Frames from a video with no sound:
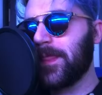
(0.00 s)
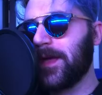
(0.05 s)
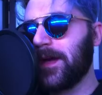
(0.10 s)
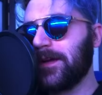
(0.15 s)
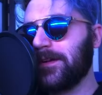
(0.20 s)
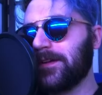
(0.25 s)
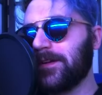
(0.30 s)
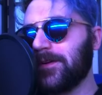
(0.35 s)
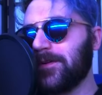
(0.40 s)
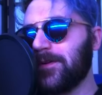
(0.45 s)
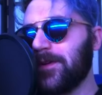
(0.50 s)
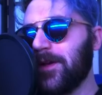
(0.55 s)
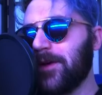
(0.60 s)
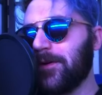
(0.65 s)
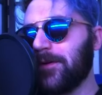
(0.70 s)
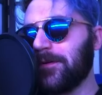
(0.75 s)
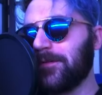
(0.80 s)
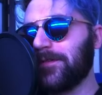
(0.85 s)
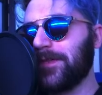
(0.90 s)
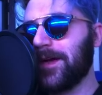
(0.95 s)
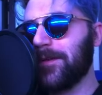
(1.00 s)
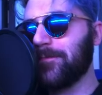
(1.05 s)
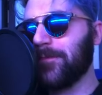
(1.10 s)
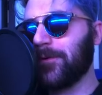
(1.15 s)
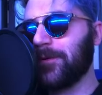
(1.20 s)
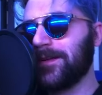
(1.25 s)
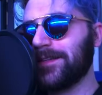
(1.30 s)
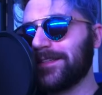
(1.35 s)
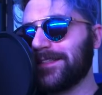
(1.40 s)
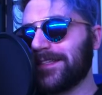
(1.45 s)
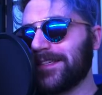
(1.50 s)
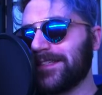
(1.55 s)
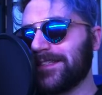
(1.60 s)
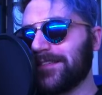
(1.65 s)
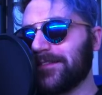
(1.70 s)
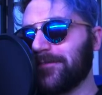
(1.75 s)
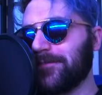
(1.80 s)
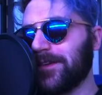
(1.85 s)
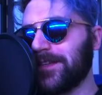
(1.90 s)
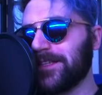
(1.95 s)
I don't know if that point is as
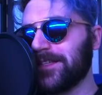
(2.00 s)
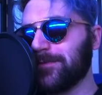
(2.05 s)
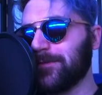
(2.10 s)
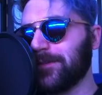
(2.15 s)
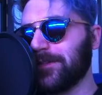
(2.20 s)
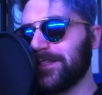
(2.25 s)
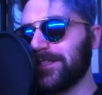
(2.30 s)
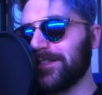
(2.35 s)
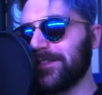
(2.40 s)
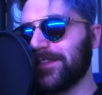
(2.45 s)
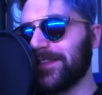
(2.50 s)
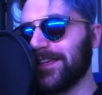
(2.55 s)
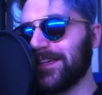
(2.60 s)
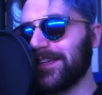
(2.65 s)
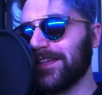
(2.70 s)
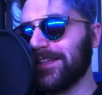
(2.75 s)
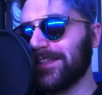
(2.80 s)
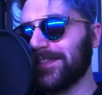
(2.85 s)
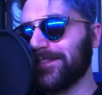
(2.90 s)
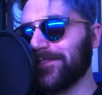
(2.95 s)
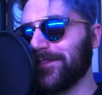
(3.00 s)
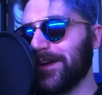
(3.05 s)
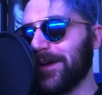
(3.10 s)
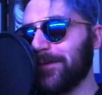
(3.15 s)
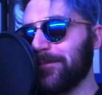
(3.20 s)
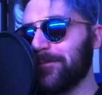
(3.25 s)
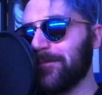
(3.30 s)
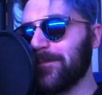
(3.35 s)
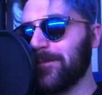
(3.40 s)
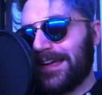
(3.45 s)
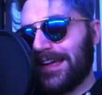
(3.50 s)
defensible as you think it is, fam.